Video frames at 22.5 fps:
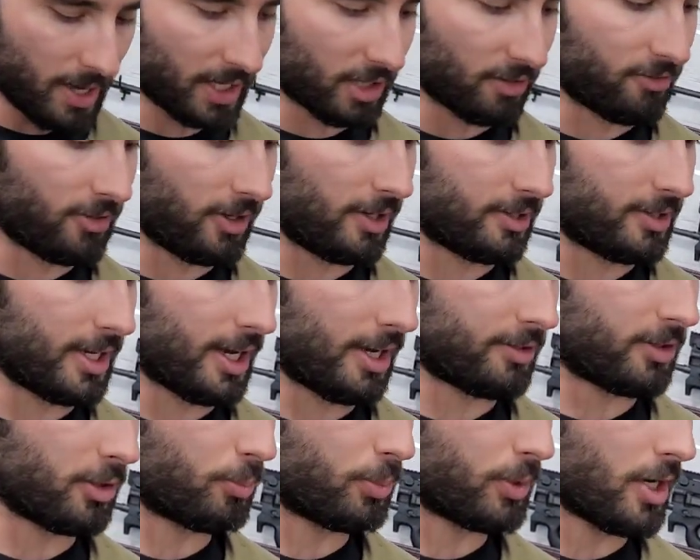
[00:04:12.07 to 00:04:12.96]
make a
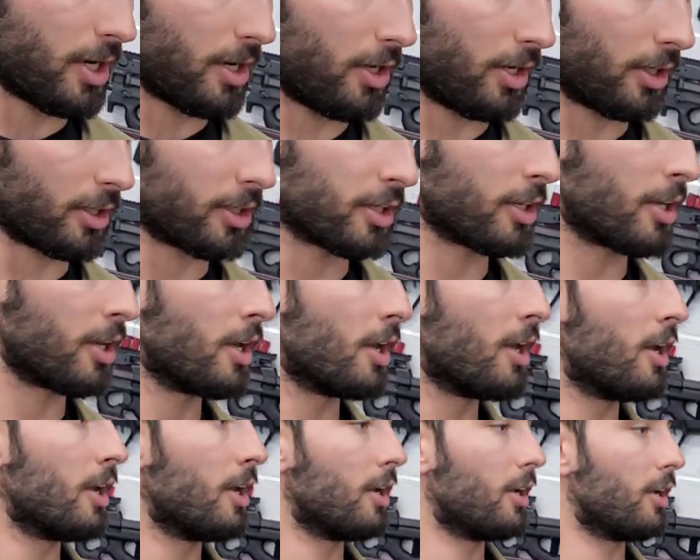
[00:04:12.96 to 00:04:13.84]
fantastic product.
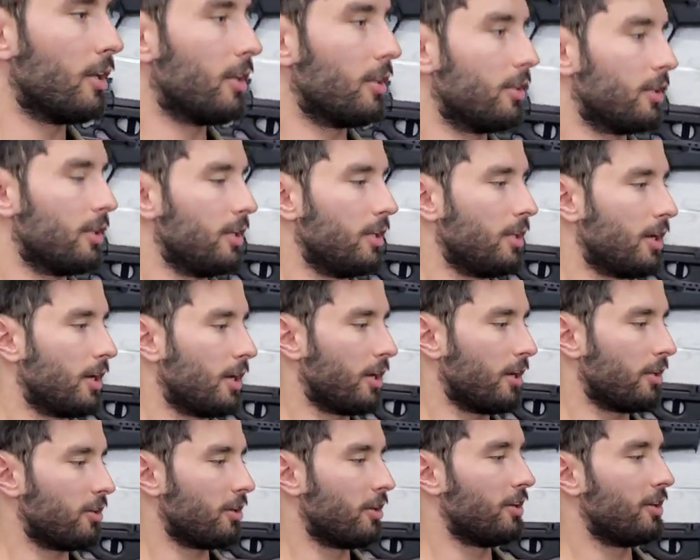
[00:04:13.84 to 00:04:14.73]

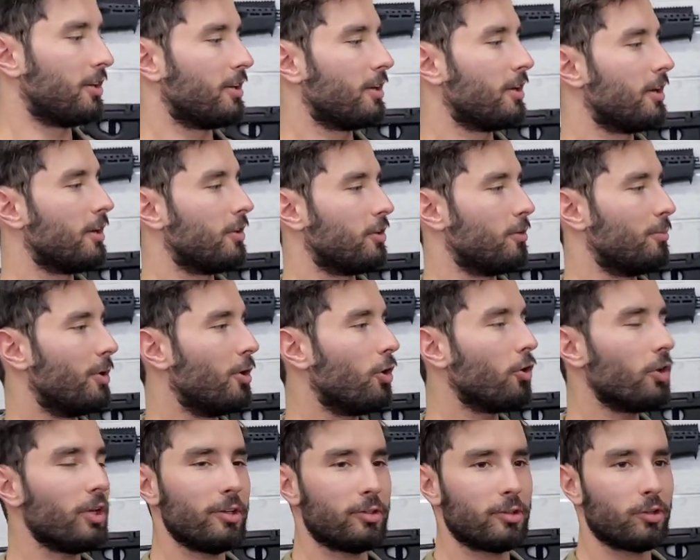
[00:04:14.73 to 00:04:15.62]
The
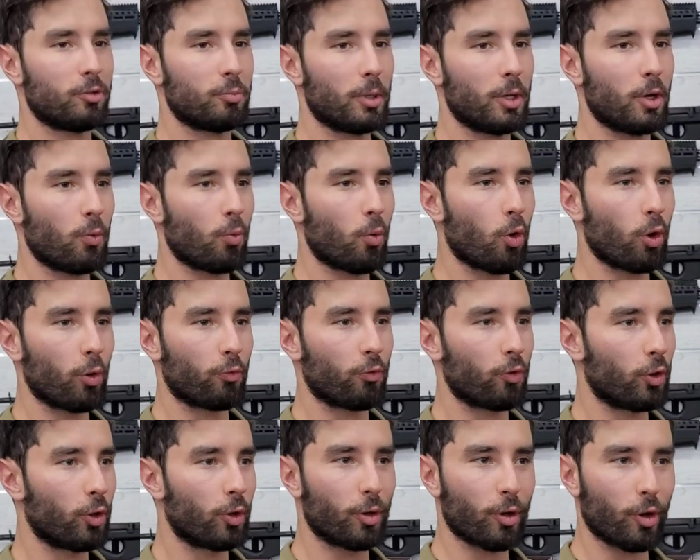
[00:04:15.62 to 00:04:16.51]
Middle East has been at war
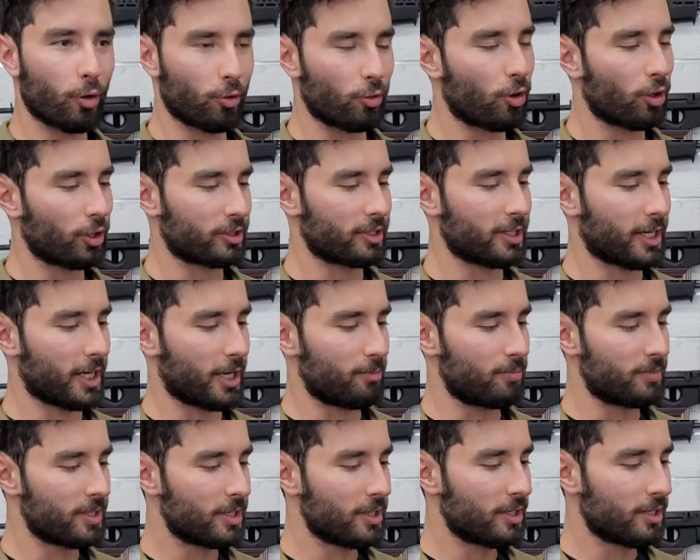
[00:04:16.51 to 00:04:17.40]
for a long
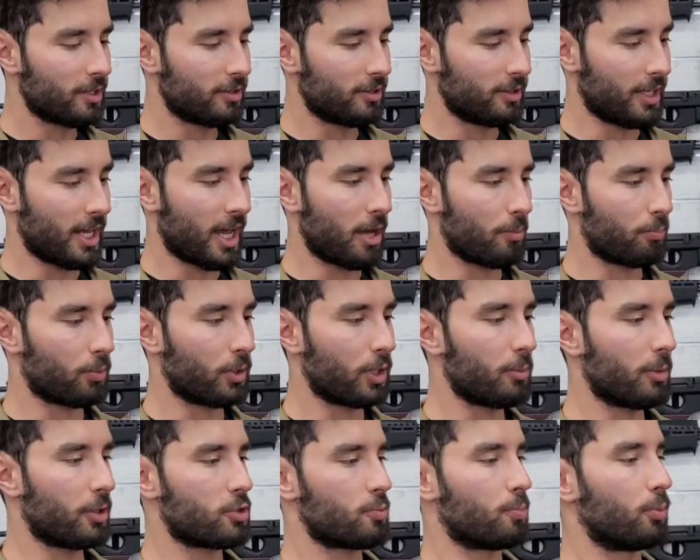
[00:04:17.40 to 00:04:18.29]
time, and that
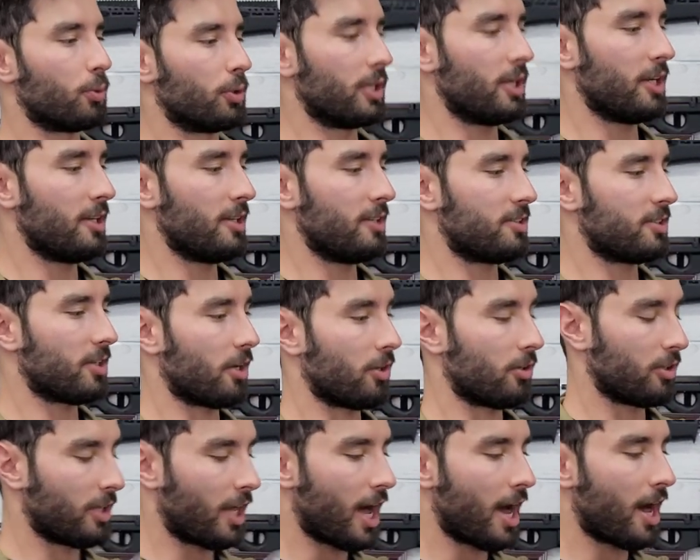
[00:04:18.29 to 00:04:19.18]
pretty much breeds a
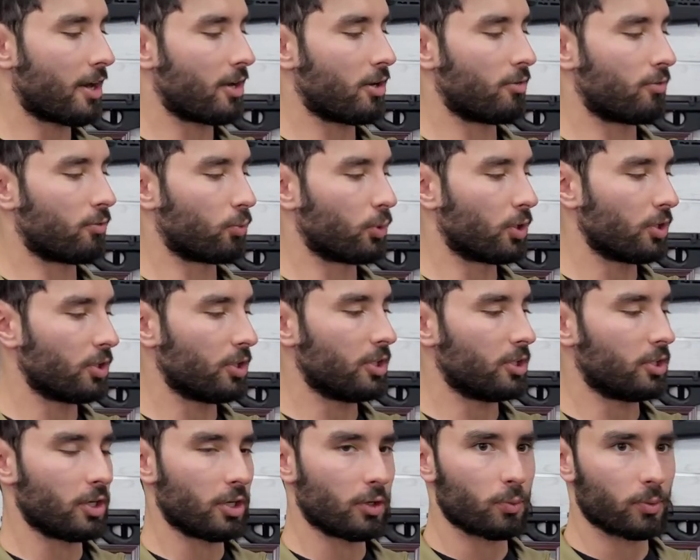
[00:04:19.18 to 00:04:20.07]
lot of
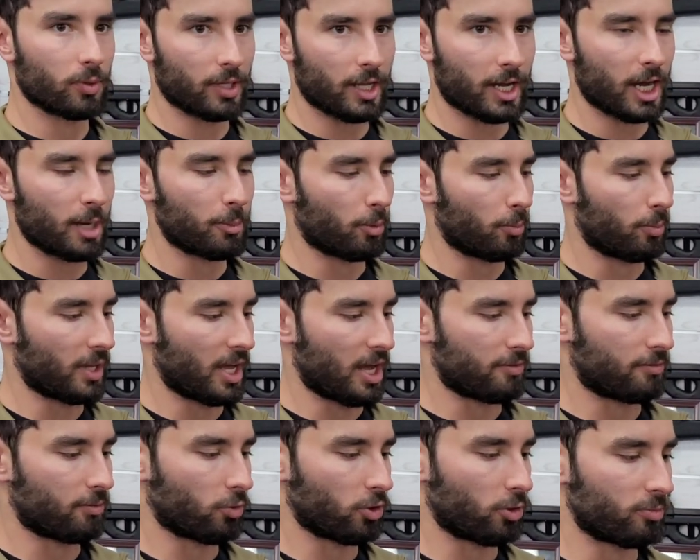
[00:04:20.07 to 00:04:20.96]
really good, reliable
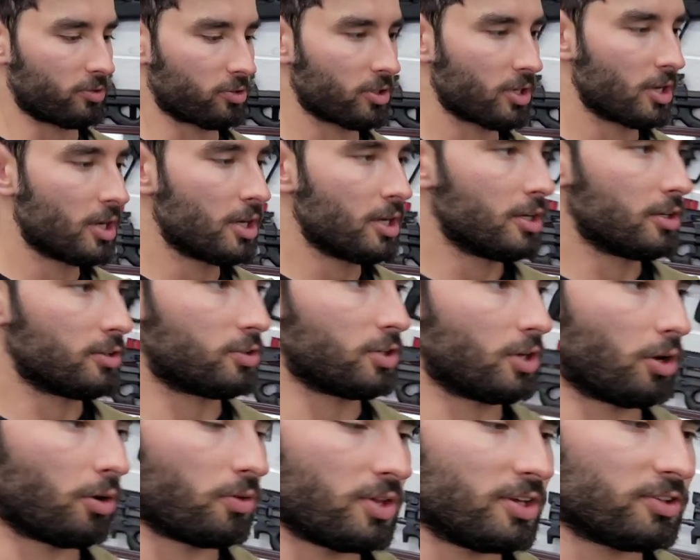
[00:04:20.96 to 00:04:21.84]
platforms.
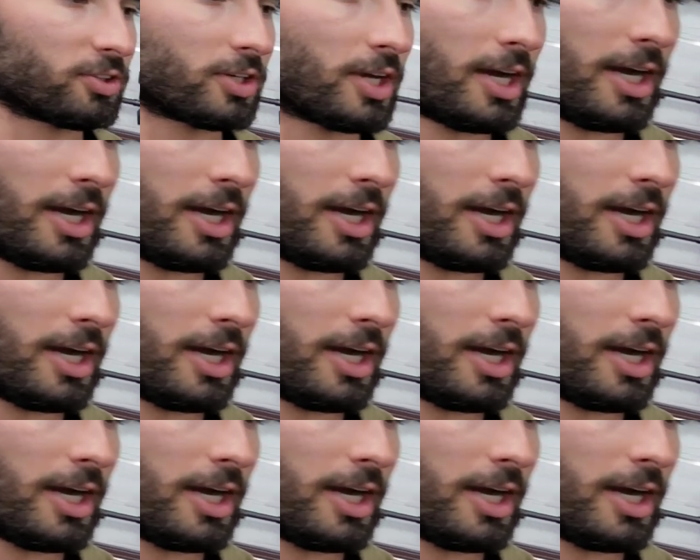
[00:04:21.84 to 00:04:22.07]
So this